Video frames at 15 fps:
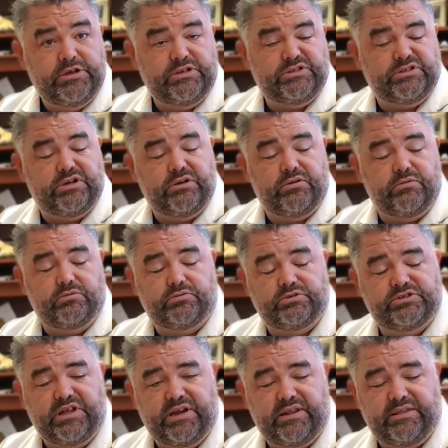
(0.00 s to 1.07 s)
So there's
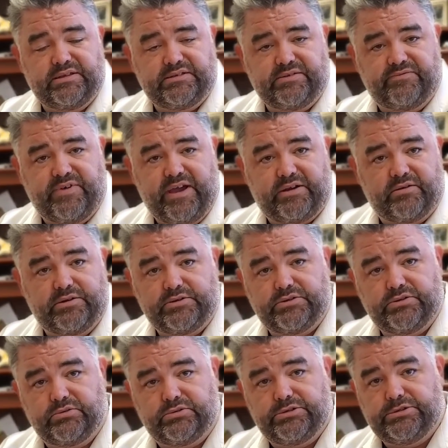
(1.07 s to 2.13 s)
a lot of things that factor
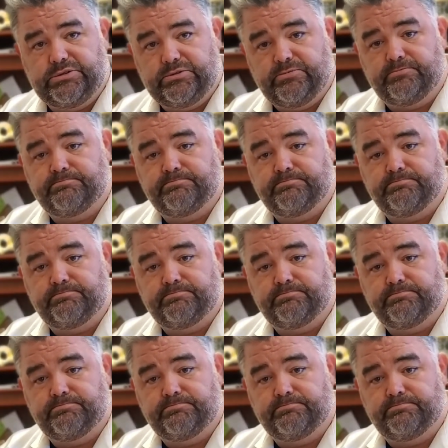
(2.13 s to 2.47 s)
into it too.